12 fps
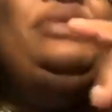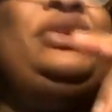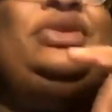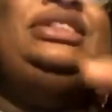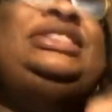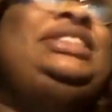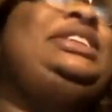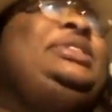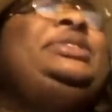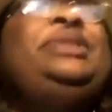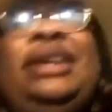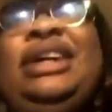question to
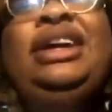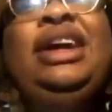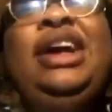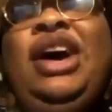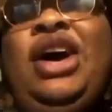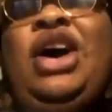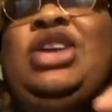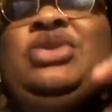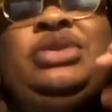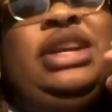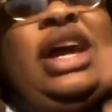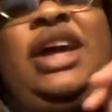you. Are
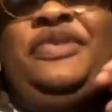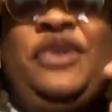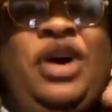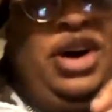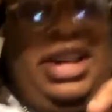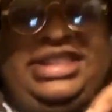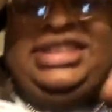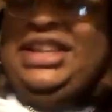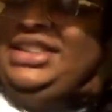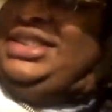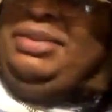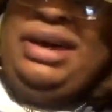you looking for artists?
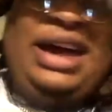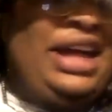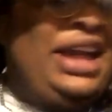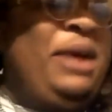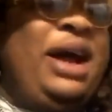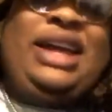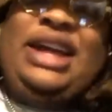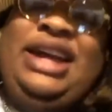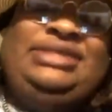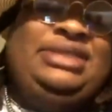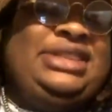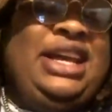And everybody can
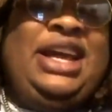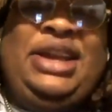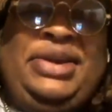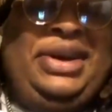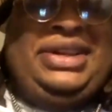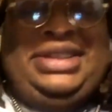ask the same question.